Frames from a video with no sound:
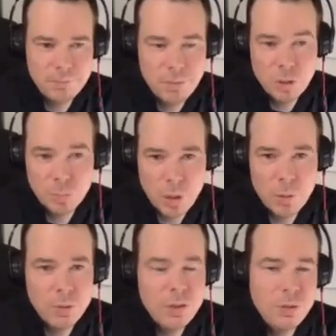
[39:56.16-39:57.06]
you can
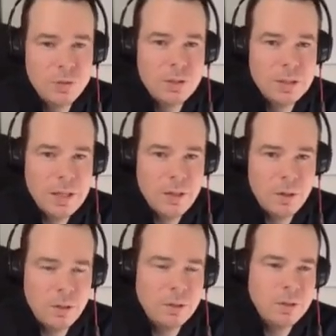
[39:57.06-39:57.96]
probably use it to get
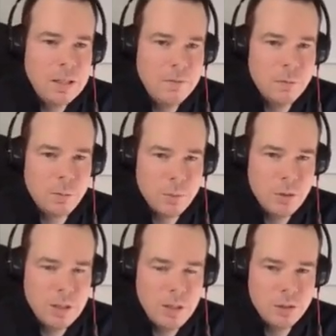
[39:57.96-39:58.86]
all even
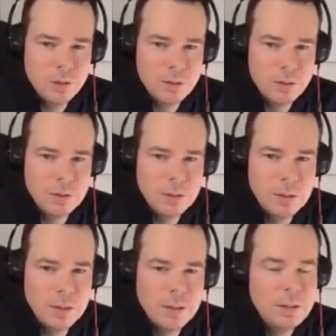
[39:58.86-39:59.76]
permutations.
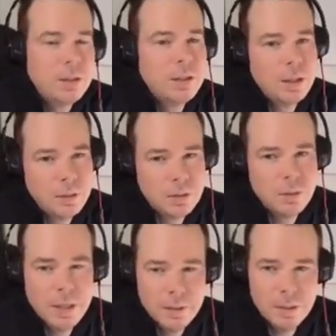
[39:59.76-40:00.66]
And so
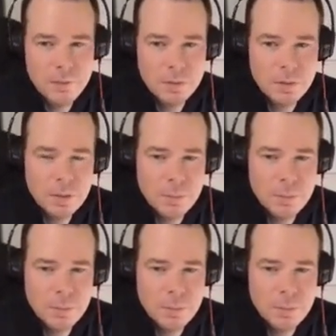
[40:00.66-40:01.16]
that gives us a